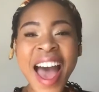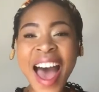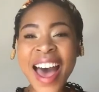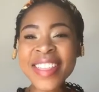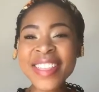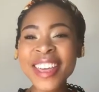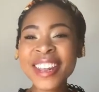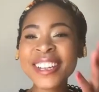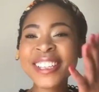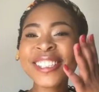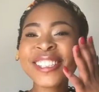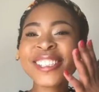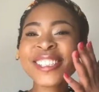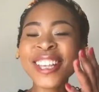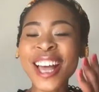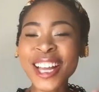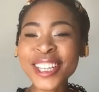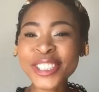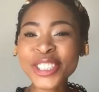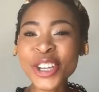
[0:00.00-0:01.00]
and that is
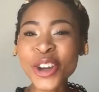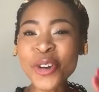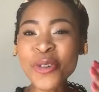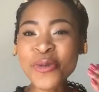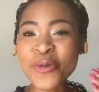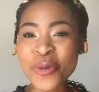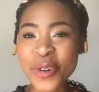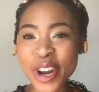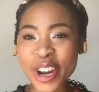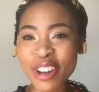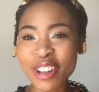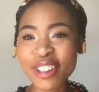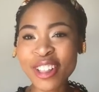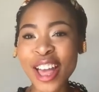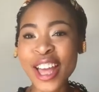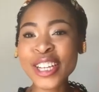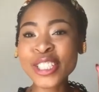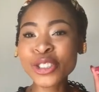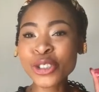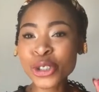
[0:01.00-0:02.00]
such a
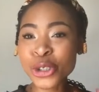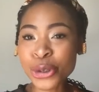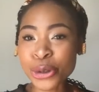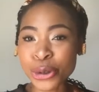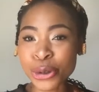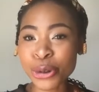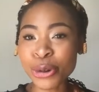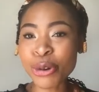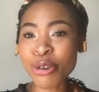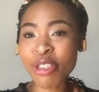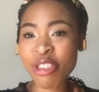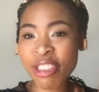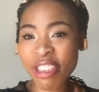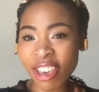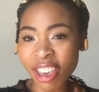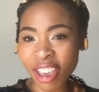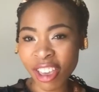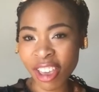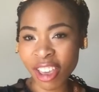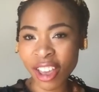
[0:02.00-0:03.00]
real and true
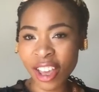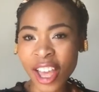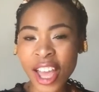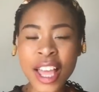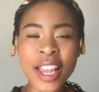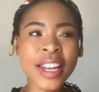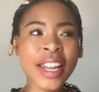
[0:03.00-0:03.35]
thing.